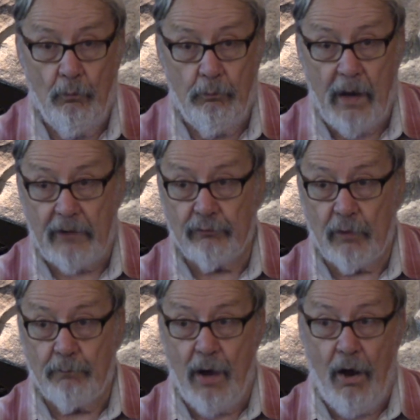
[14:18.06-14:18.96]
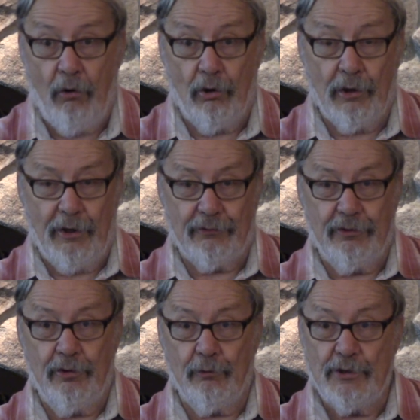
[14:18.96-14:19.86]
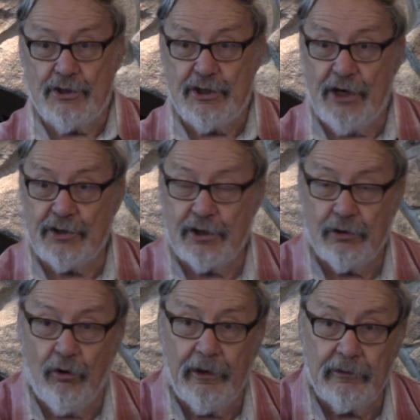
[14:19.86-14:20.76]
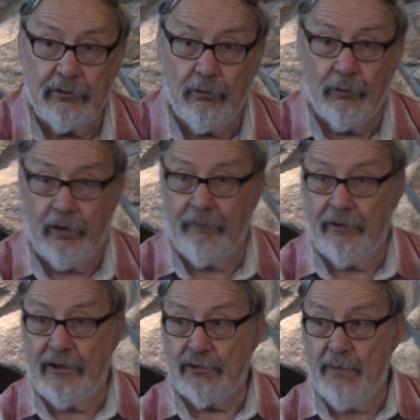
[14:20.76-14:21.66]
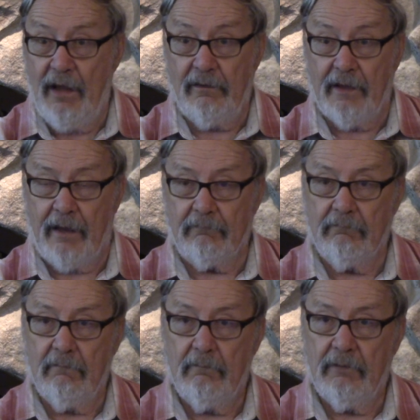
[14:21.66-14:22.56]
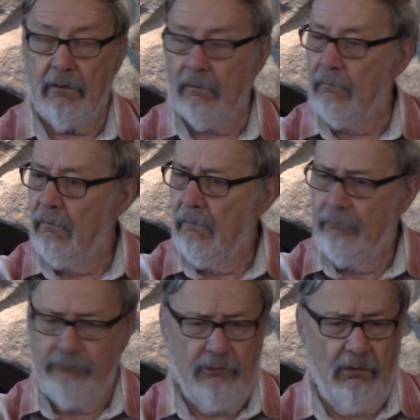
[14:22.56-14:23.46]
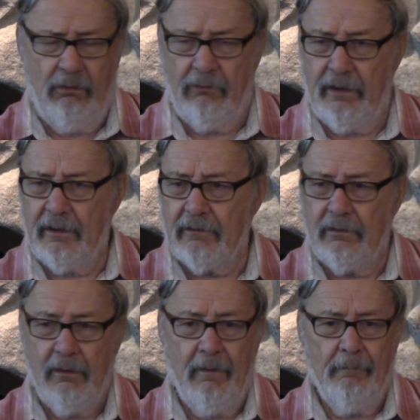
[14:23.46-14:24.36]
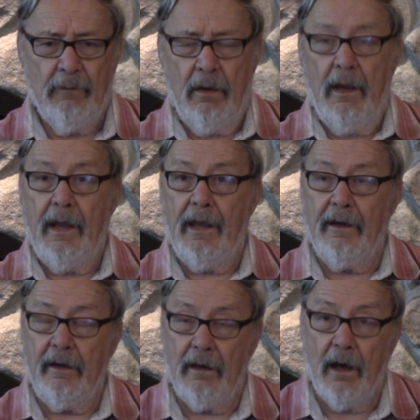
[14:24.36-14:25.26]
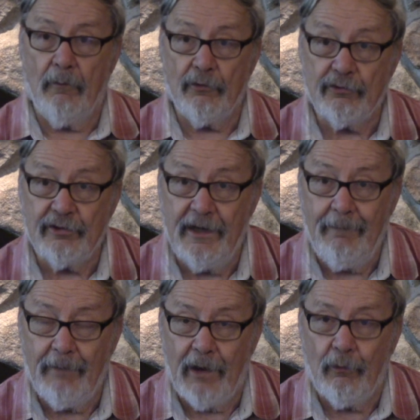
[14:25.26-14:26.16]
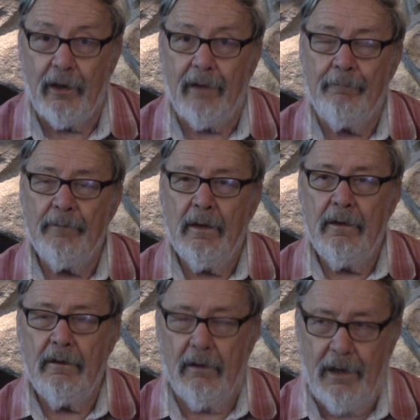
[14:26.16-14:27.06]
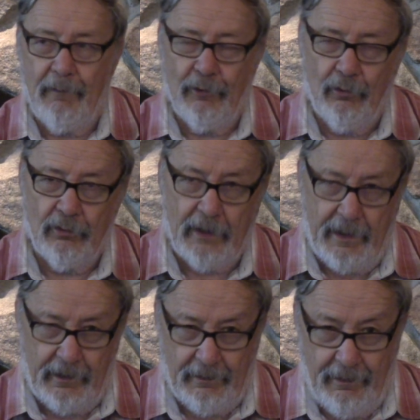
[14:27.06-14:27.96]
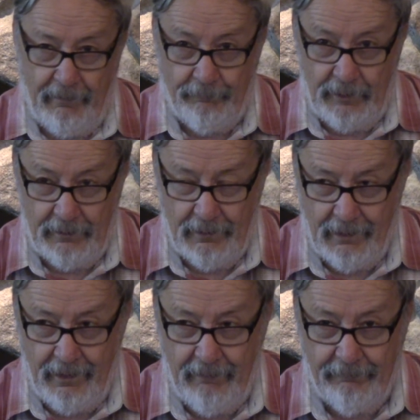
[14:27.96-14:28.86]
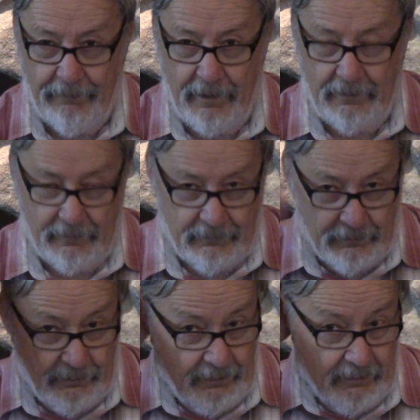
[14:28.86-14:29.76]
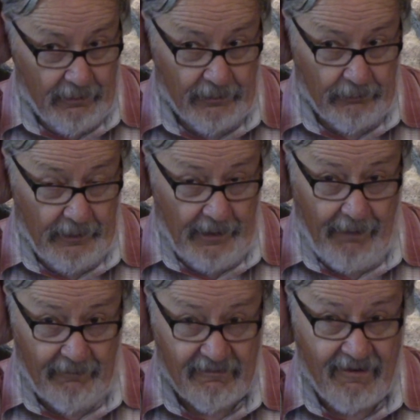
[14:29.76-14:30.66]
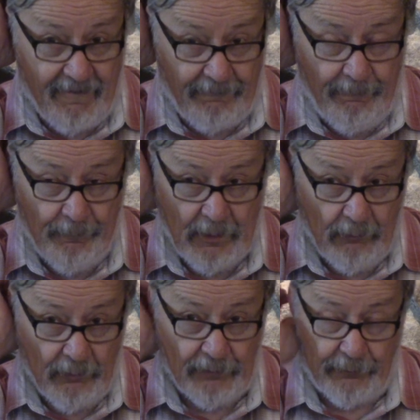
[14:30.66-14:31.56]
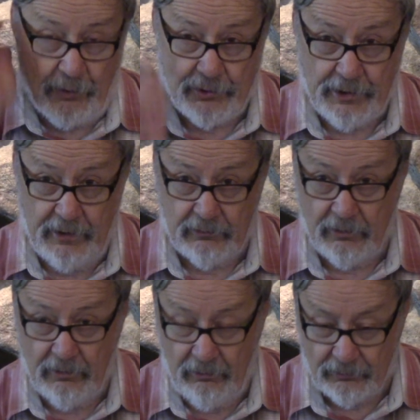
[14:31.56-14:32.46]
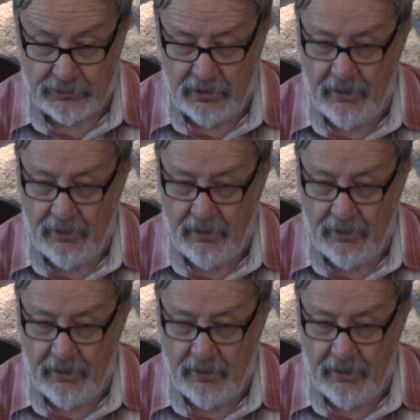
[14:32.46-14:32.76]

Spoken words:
bucks were powerless to resist going to wherever they smelled at. You know, no way they could. And it almost seemed that way. You know, I'm an old guy, and I've hunted during the years when that stuff was first introduced.